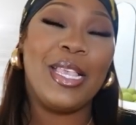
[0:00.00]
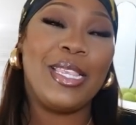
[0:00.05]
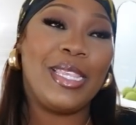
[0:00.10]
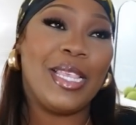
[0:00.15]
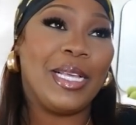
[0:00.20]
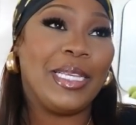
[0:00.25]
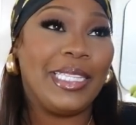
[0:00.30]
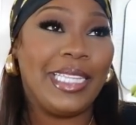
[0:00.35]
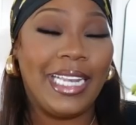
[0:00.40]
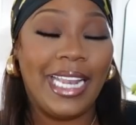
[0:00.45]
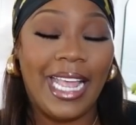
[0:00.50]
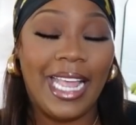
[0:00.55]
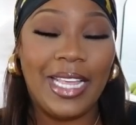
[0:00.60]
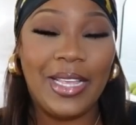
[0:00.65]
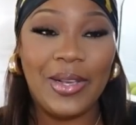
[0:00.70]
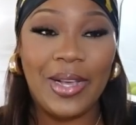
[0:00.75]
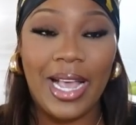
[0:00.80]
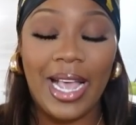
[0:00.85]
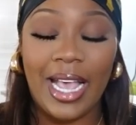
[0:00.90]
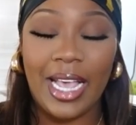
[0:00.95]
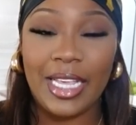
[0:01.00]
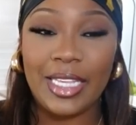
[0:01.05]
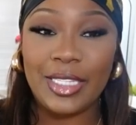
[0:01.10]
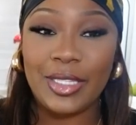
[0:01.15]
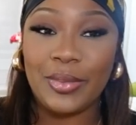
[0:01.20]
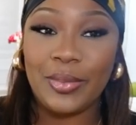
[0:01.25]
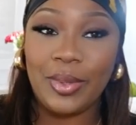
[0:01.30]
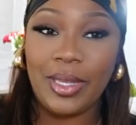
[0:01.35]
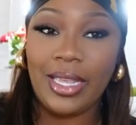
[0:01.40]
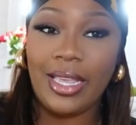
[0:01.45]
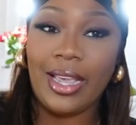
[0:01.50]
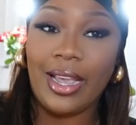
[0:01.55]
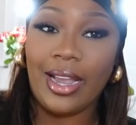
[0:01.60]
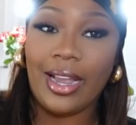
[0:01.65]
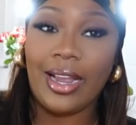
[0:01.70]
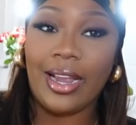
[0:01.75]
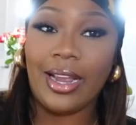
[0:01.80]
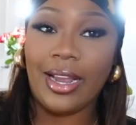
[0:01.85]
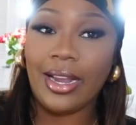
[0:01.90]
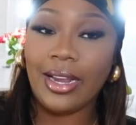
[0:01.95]
So today you guys, we
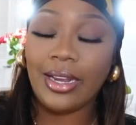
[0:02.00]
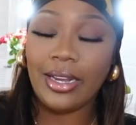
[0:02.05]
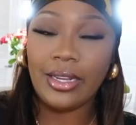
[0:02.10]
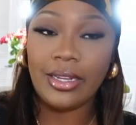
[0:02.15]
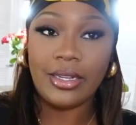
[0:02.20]
are,